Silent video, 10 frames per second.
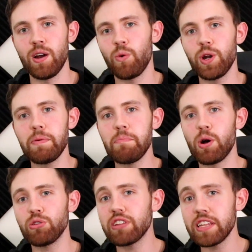Would it be
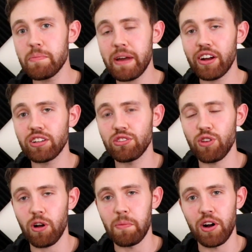mostly the American
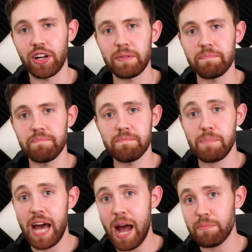stock market?
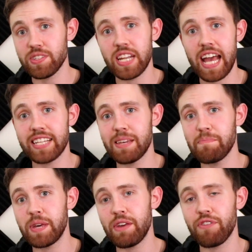Perhaps an
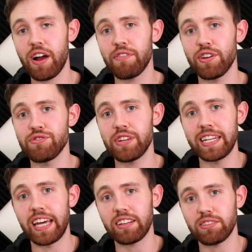S&P 500
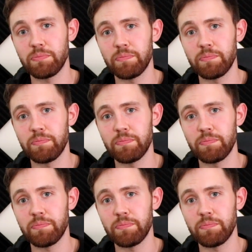index?